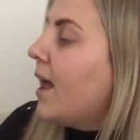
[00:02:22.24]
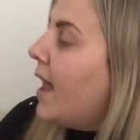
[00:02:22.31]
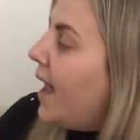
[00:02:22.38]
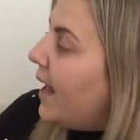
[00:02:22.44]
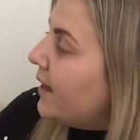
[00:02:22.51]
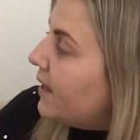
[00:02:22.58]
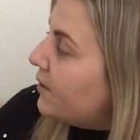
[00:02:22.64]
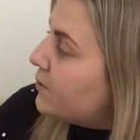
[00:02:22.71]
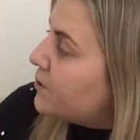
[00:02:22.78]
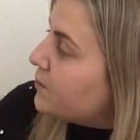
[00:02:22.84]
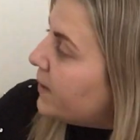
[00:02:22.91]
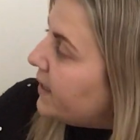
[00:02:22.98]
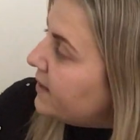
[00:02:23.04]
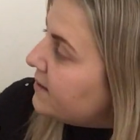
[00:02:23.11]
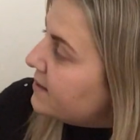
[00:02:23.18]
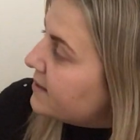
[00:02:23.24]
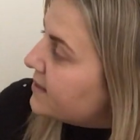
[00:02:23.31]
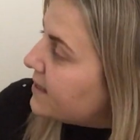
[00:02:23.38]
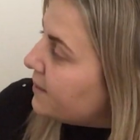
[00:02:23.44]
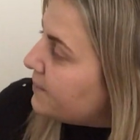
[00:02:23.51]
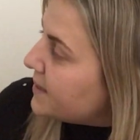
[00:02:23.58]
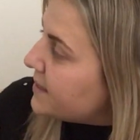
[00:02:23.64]
Hello, twins,
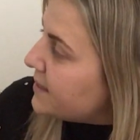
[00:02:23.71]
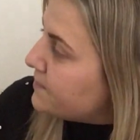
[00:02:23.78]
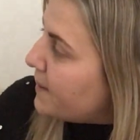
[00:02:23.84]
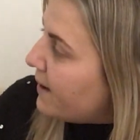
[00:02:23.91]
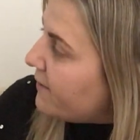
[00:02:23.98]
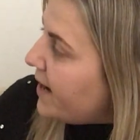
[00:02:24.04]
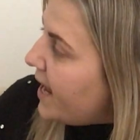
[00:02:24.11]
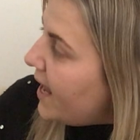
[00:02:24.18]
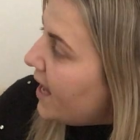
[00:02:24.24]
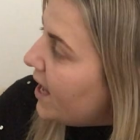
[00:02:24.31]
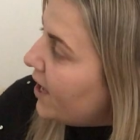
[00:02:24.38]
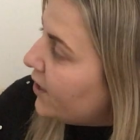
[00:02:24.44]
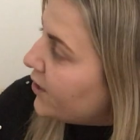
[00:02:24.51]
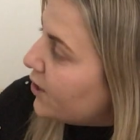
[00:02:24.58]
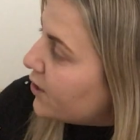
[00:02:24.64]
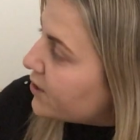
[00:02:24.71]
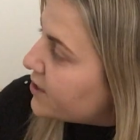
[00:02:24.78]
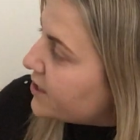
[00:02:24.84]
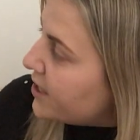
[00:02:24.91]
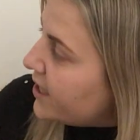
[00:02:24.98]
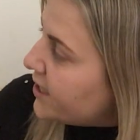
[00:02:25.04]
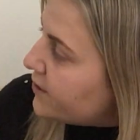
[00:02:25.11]
said Mrs. Berry. Your
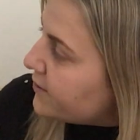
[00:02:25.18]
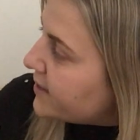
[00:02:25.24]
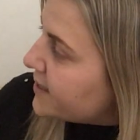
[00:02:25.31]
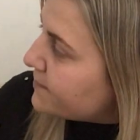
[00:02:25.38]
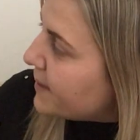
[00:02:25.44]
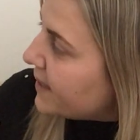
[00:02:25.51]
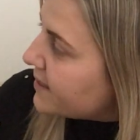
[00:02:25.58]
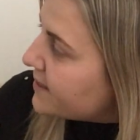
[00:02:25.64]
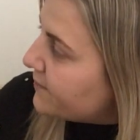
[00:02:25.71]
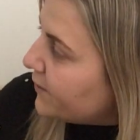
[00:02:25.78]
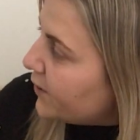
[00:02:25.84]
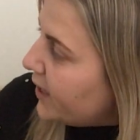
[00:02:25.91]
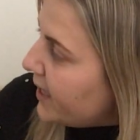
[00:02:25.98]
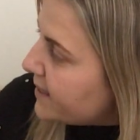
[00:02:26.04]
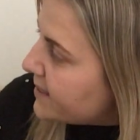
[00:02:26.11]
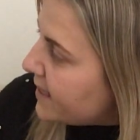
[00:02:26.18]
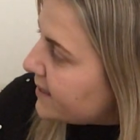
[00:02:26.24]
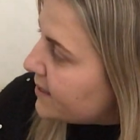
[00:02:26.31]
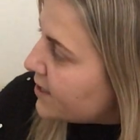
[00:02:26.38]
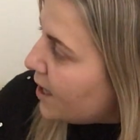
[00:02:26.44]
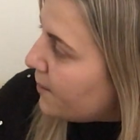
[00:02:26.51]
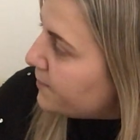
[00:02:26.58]
surgery smells funny,
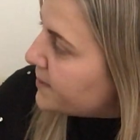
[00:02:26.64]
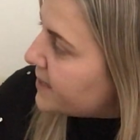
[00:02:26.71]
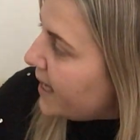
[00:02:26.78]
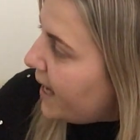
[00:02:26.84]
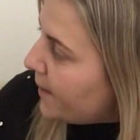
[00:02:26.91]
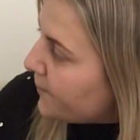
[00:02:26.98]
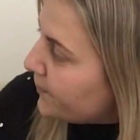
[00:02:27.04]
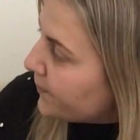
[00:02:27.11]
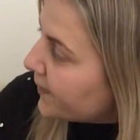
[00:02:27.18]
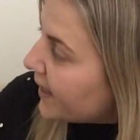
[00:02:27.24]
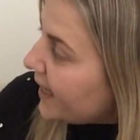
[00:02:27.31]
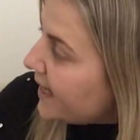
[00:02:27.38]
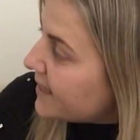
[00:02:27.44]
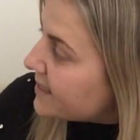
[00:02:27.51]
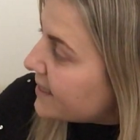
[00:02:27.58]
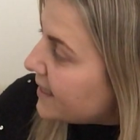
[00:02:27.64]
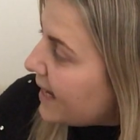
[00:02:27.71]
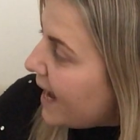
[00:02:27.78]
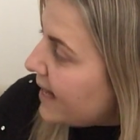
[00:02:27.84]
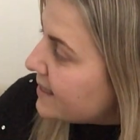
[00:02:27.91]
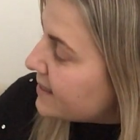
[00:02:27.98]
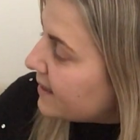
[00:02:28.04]
said Topsy. It's a
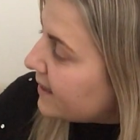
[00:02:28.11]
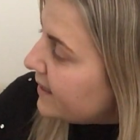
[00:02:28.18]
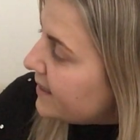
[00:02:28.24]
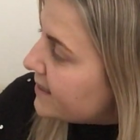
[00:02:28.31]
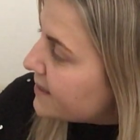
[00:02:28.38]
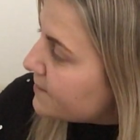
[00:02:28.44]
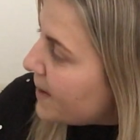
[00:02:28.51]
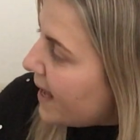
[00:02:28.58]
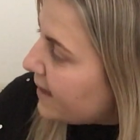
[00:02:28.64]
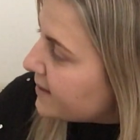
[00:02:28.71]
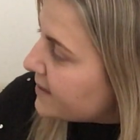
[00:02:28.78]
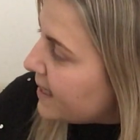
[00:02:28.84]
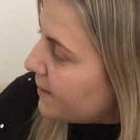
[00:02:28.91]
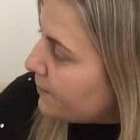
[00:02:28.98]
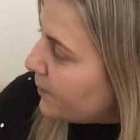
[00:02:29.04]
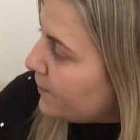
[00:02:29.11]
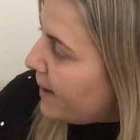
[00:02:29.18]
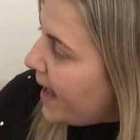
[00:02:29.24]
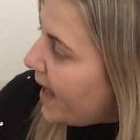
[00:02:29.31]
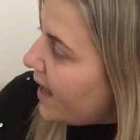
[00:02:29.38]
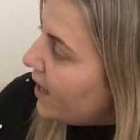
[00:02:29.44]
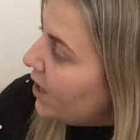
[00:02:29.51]
nice clean smell, said
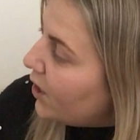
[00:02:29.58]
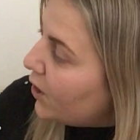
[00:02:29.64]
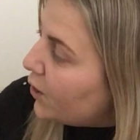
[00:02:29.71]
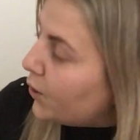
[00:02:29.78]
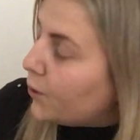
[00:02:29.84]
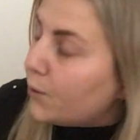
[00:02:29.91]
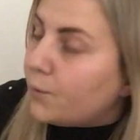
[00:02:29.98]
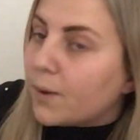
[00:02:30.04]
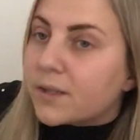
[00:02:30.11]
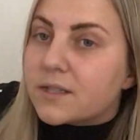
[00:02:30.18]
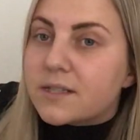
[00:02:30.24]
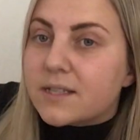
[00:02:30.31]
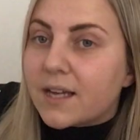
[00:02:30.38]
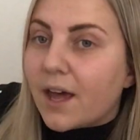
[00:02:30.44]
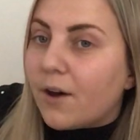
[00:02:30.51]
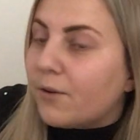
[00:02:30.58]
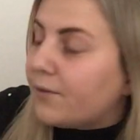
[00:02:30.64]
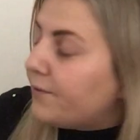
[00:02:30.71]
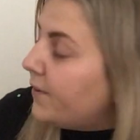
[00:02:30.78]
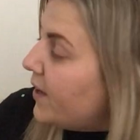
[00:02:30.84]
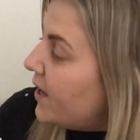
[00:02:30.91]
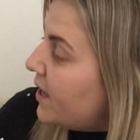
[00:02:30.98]
Mummy. Who wants to go
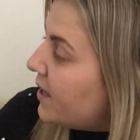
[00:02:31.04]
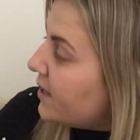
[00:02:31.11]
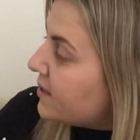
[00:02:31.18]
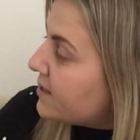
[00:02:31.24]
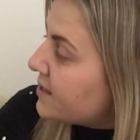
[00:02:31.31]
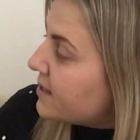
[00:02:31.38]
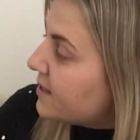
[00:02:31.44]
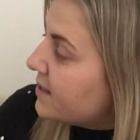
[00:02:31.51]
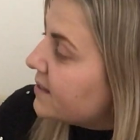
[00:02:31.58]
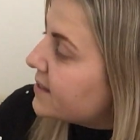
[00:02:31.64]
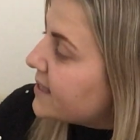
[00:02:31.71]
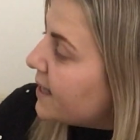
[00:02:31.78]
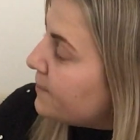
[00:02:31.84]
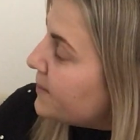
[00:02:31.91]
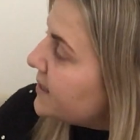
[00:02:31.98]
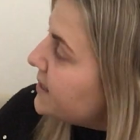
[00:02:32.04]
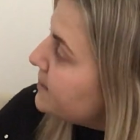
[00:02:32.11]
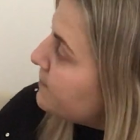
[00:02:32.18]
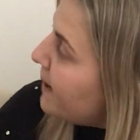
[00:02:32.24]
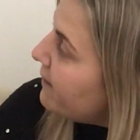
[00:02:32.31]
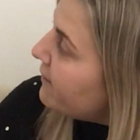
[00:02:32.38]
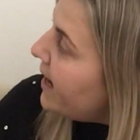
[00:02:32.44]
first? said
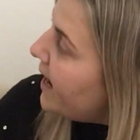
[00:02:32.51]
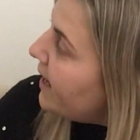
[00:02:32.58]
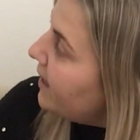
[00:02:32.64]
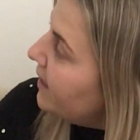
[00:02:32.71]
Mrs. Berry.